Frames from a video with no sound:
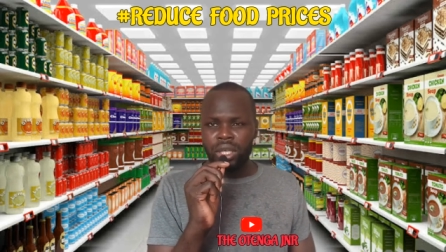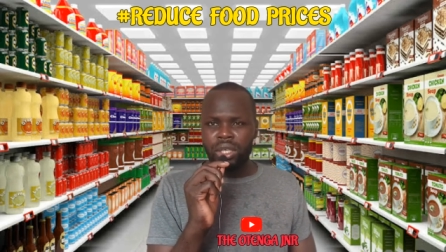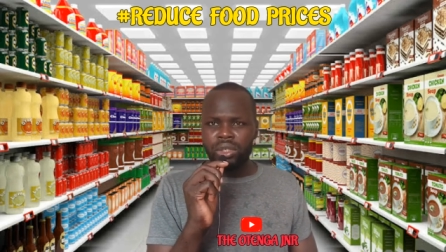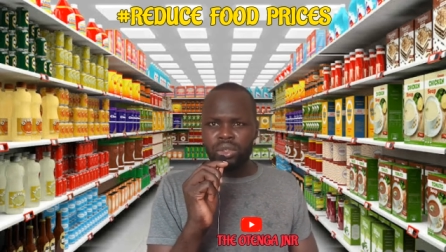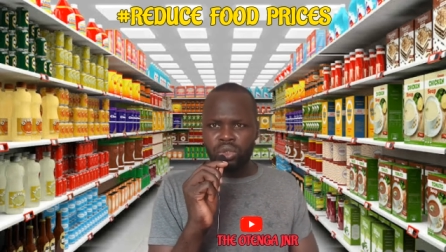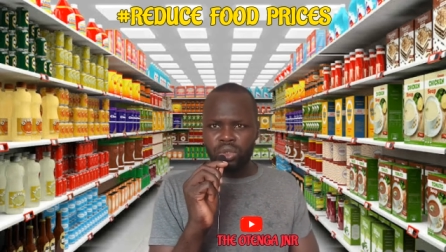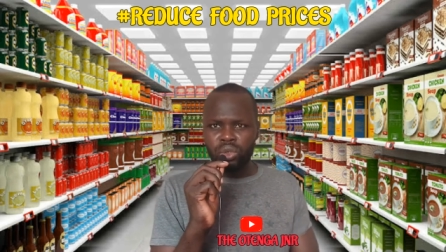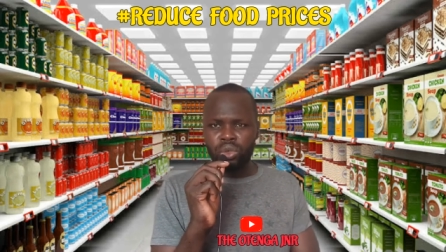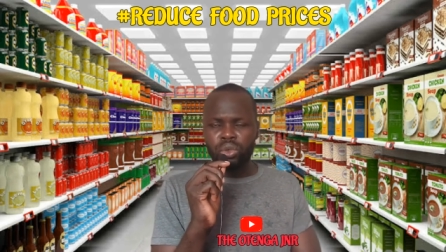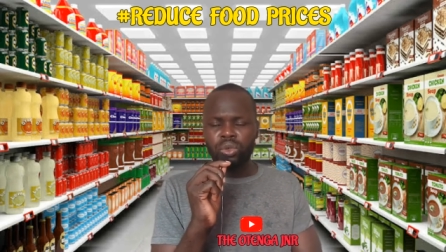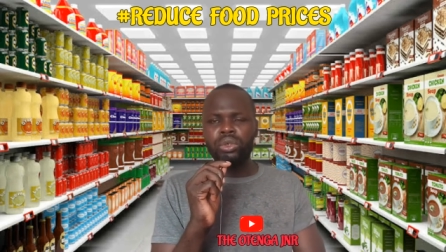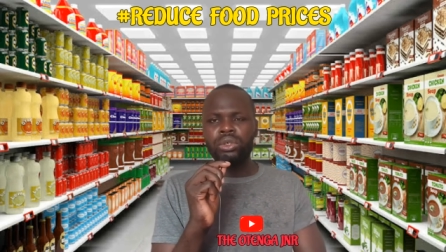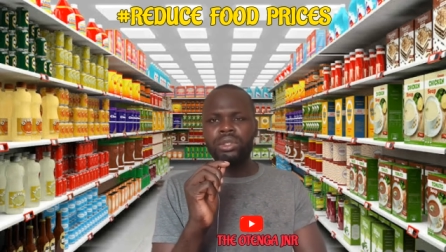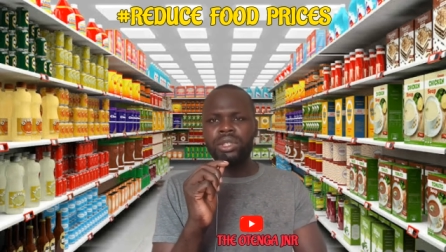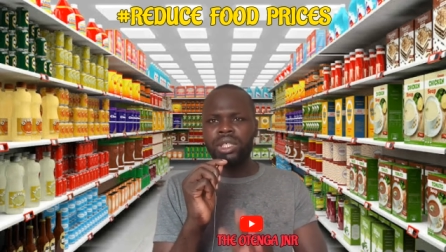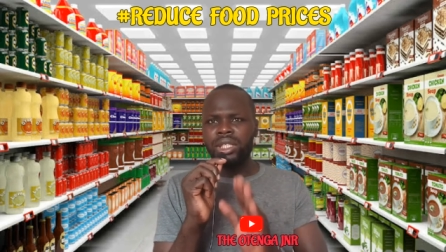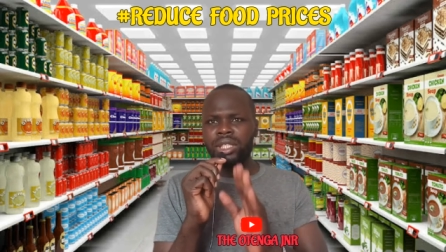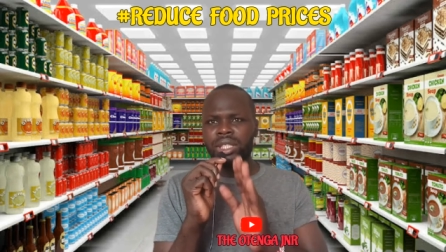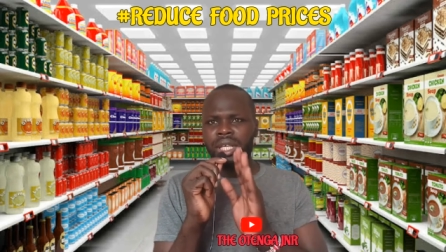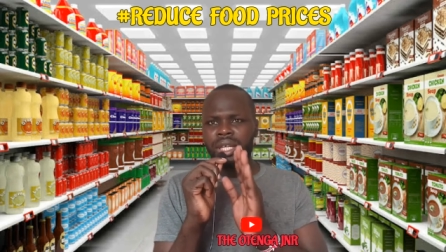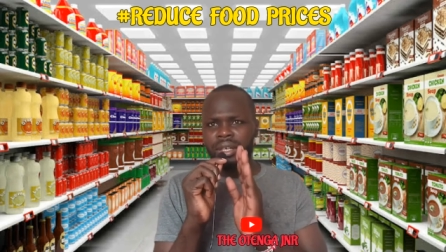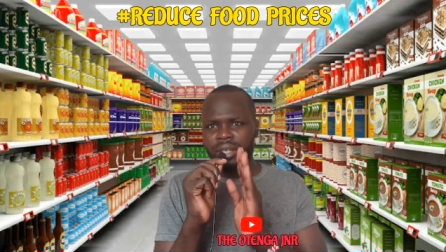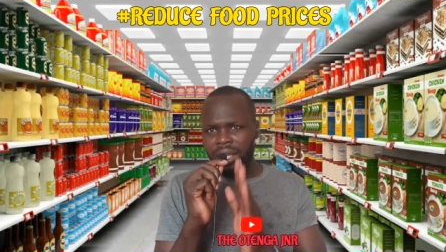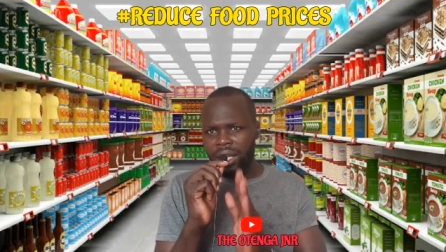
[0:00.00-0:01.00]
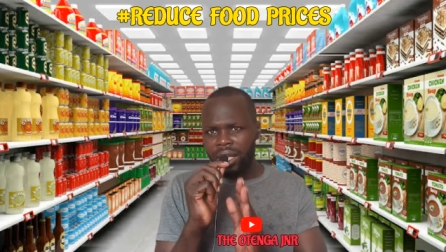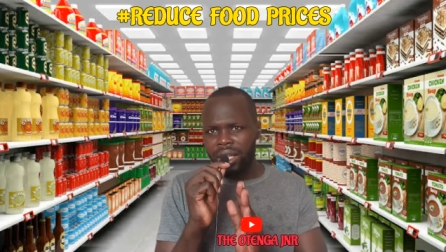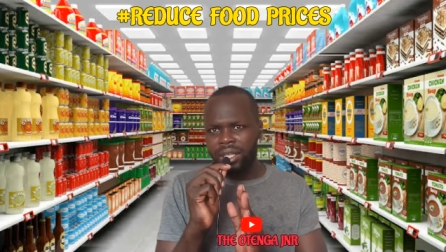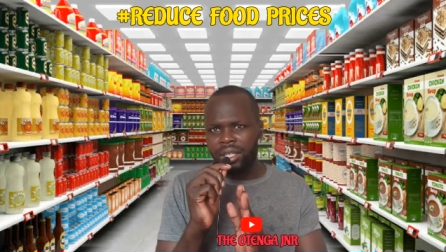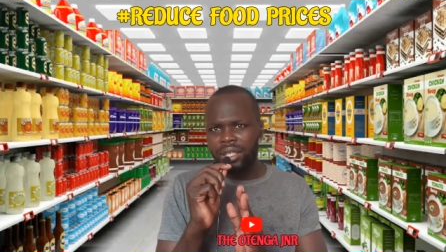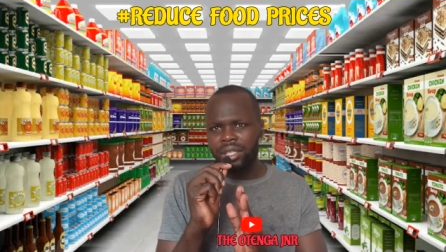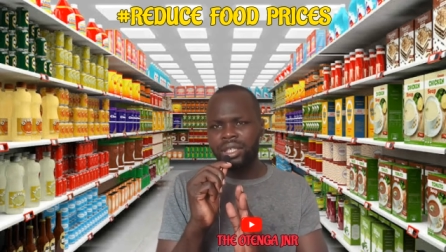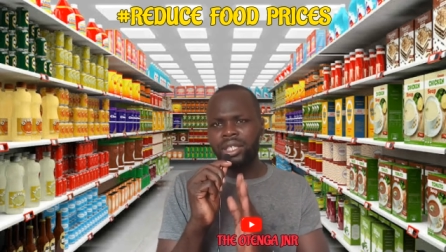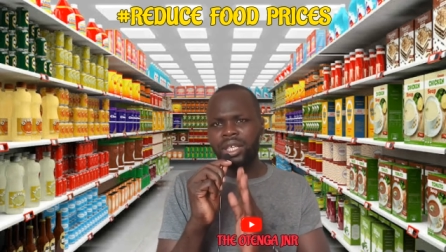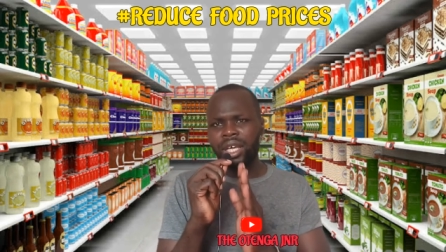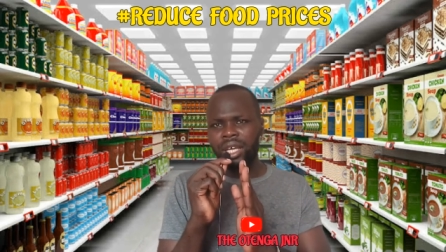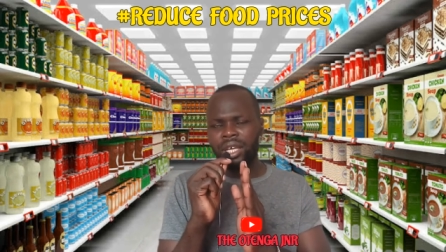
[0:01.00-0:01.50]
So, this is the
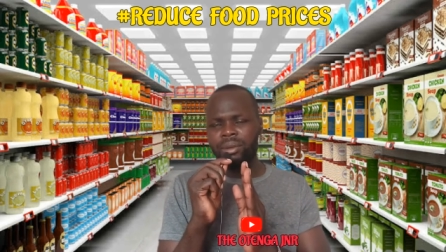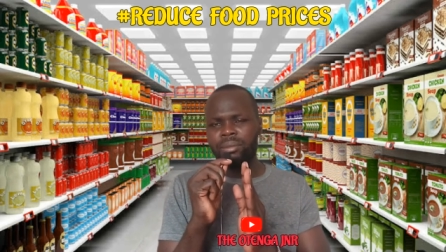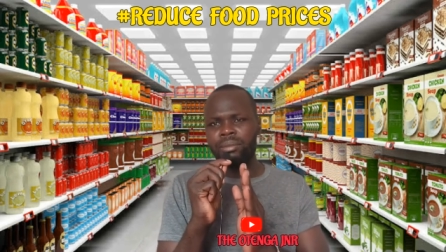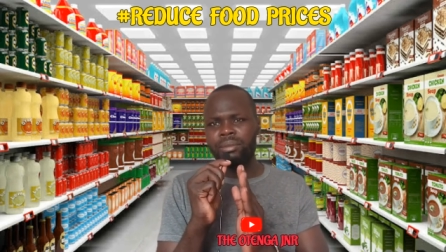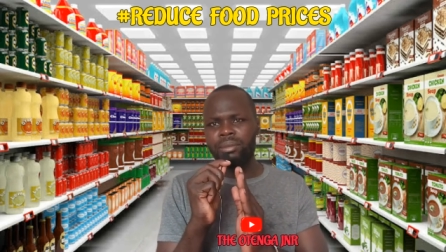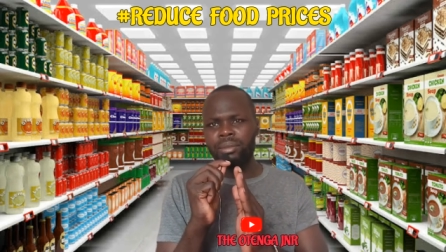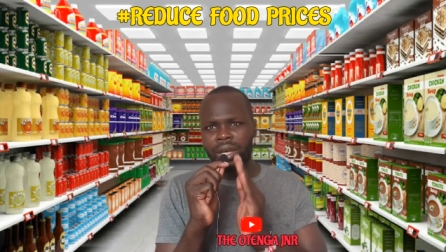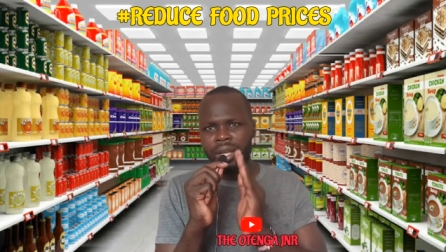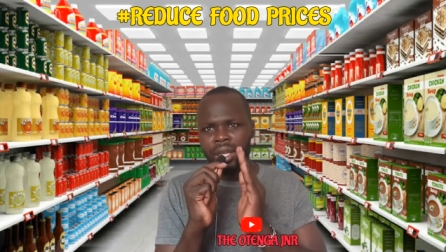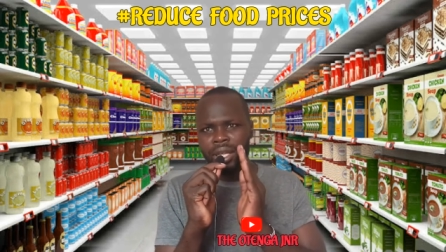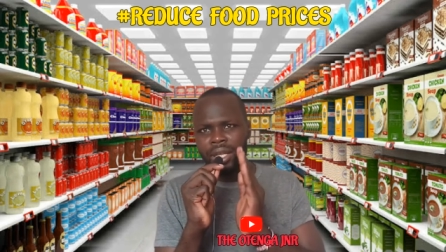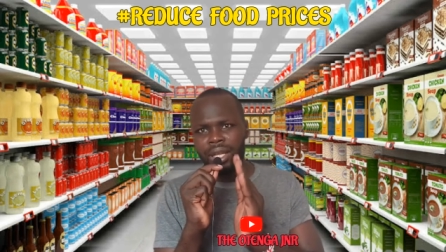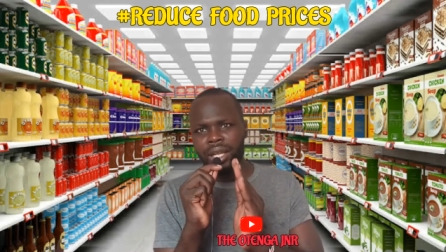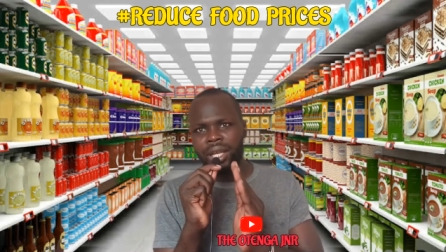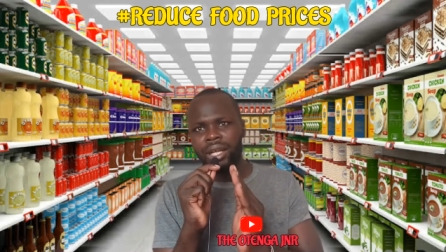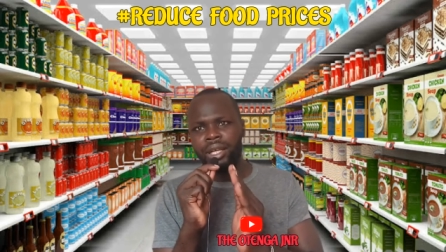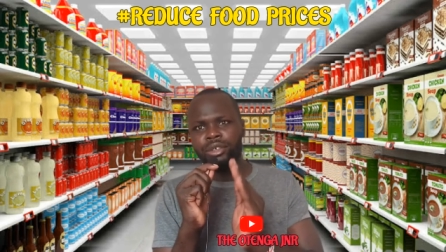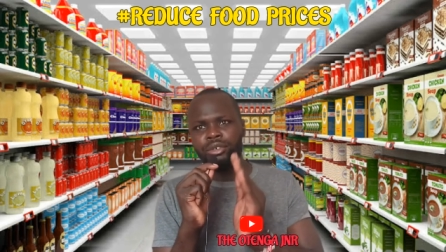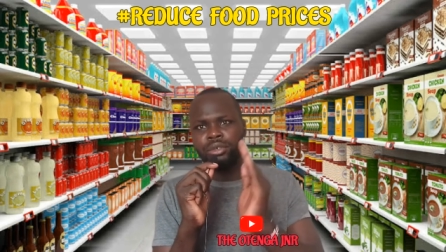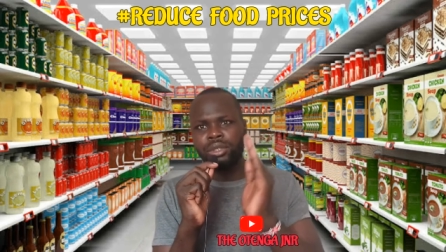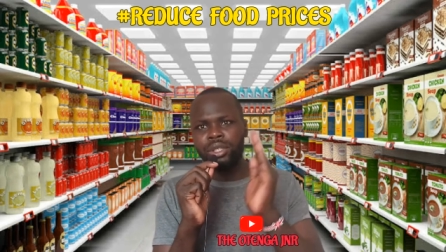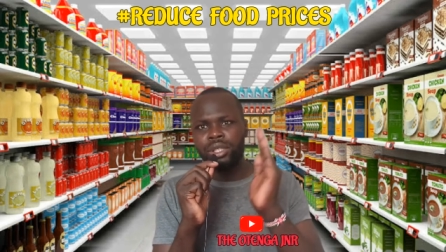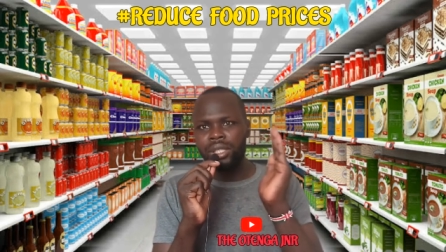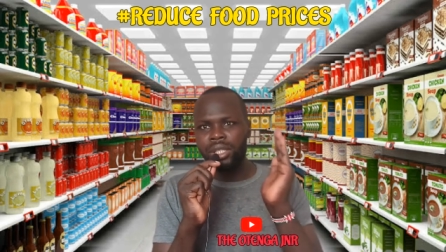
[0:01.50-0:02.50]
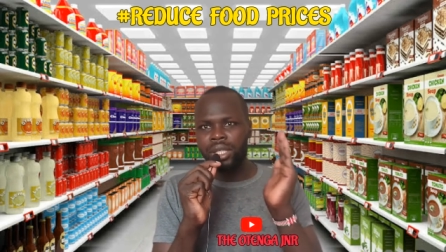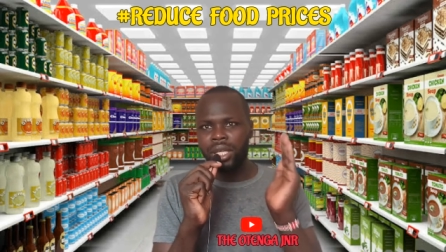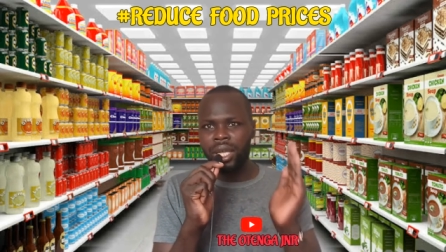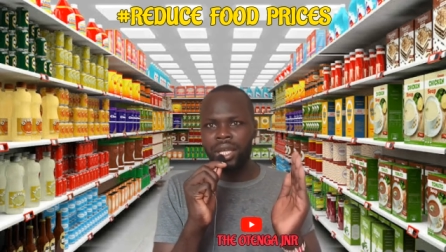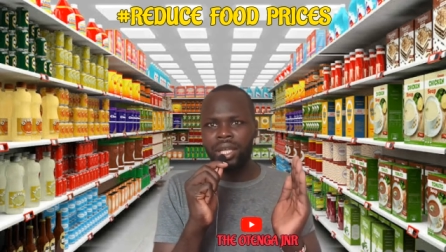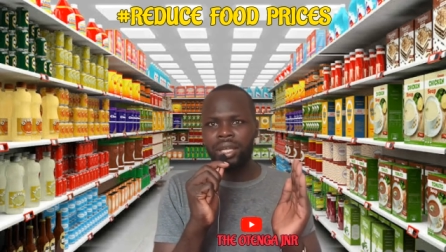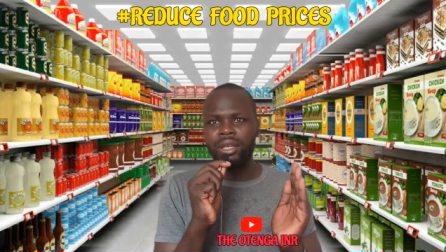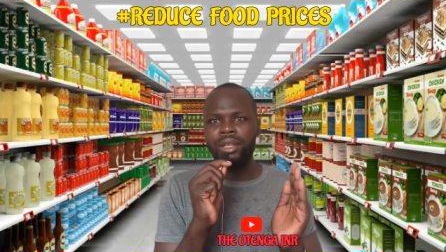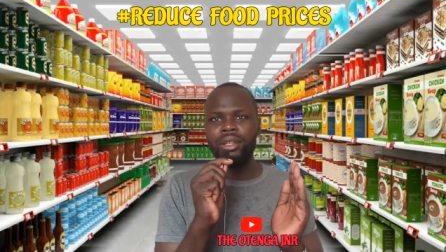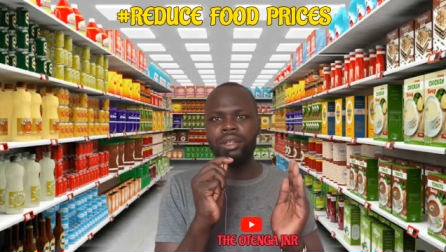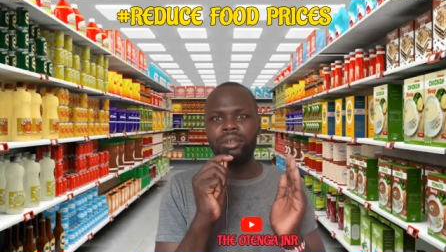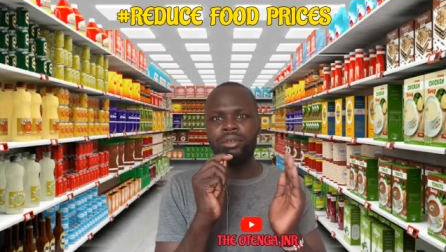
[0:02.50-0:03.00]
right time. Raila, you
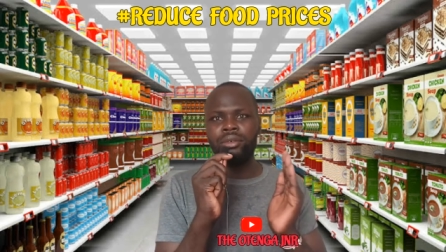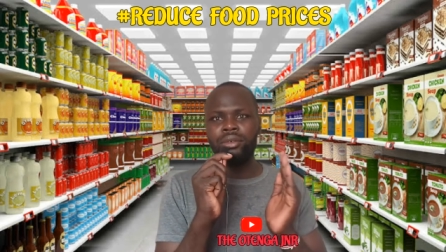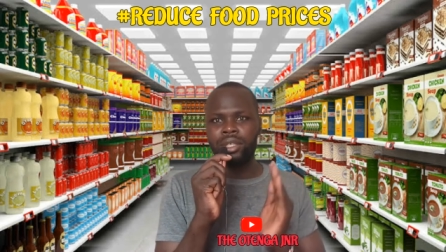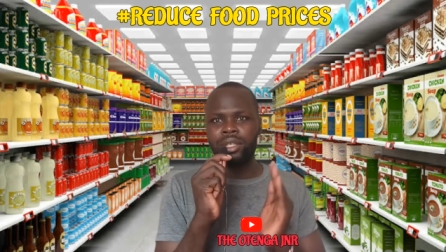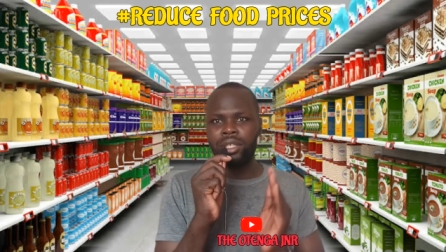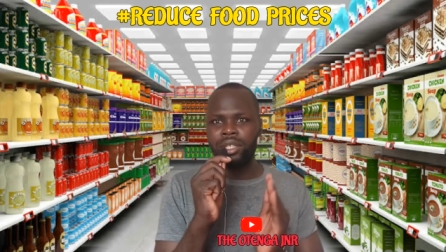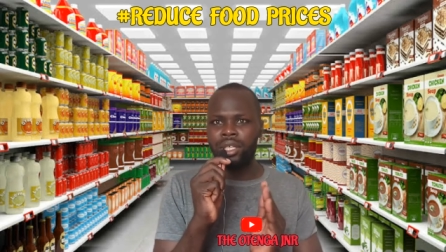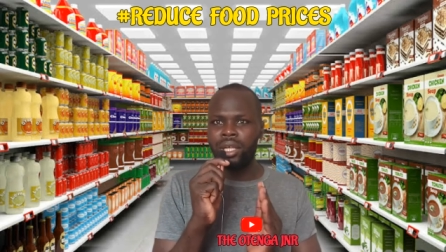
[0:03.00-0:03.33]
decide, you